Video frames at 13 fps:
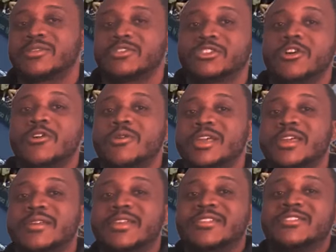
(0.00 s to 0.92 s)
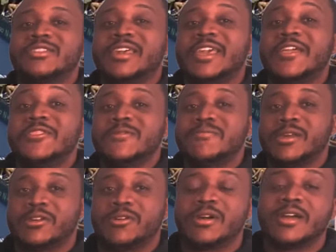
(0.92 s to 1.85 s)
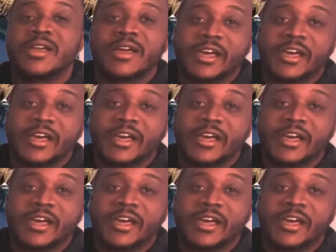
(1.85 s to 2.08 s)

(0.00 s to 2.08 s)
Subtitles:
So it's like in the middle.